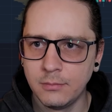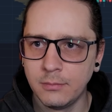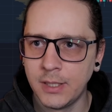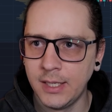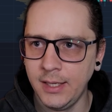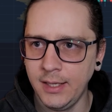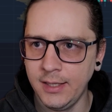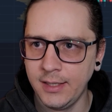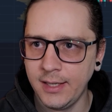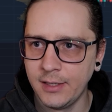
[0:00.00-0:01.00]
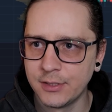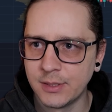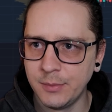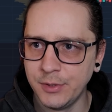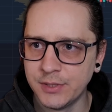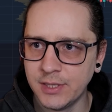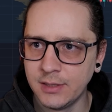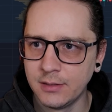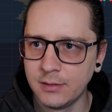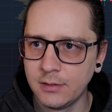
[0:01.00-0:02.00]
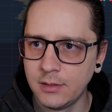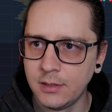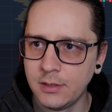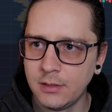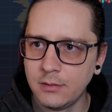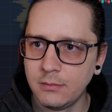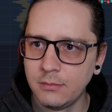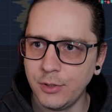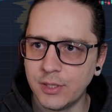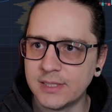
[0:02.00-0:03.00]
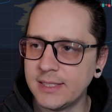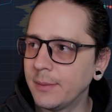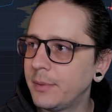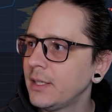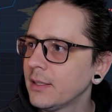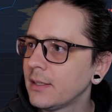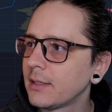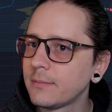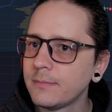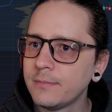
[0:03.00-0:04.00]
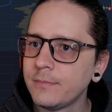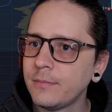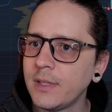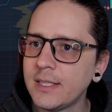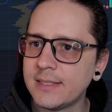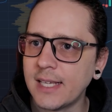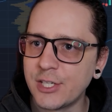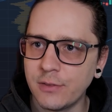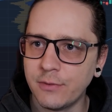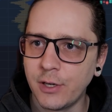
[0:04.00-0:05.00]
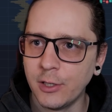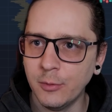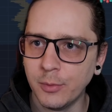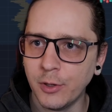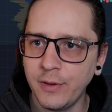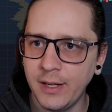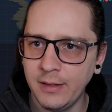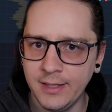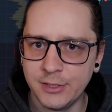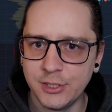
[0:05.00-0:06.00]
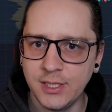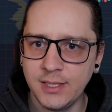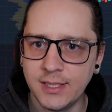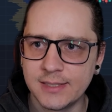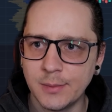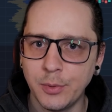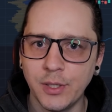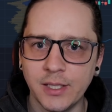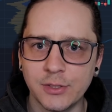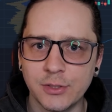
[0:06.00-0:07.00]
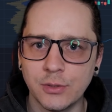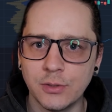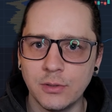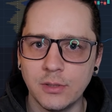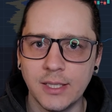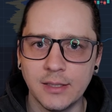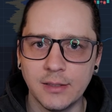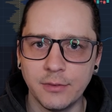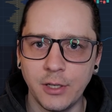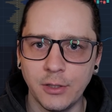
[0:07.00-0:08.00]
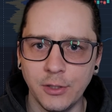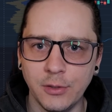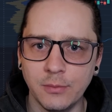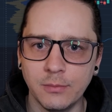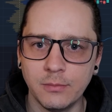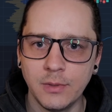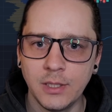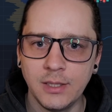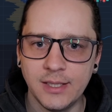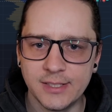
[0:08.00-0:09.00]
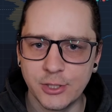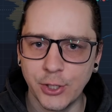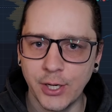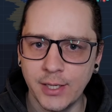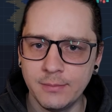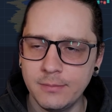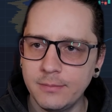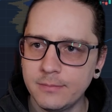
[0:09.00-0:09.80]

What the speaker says: My indicators I'm using, you can see up here. Session volume profile HD, that's the point and control and the volume histogram.